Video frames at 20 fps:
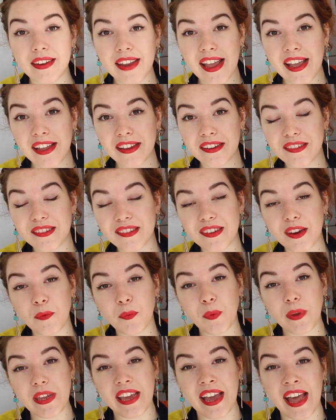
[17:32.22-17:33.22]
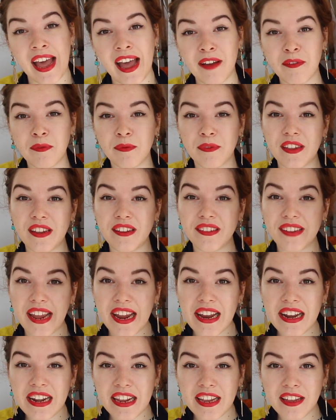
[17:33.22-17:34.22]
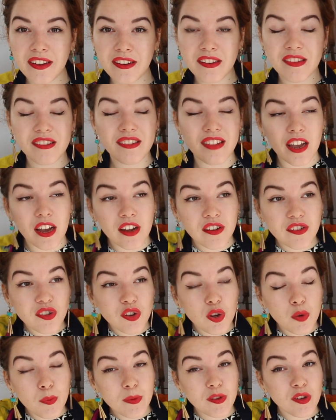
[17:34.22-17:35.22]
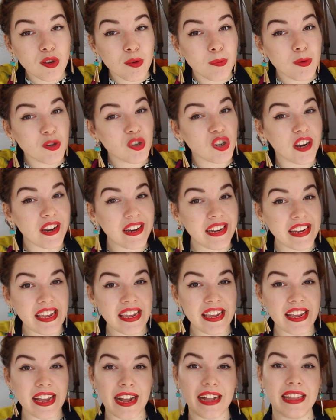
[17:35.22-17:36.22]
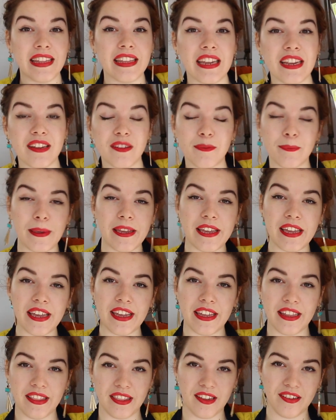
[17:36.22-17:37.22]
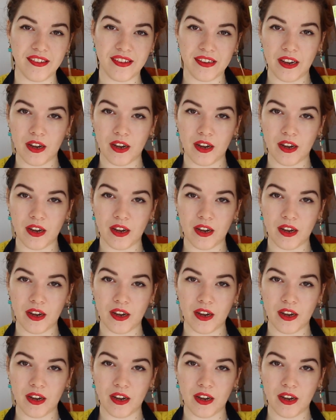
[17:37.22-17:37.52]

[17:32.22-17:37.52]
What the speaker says: Next, we have these aliens that are super shiny, and it's making this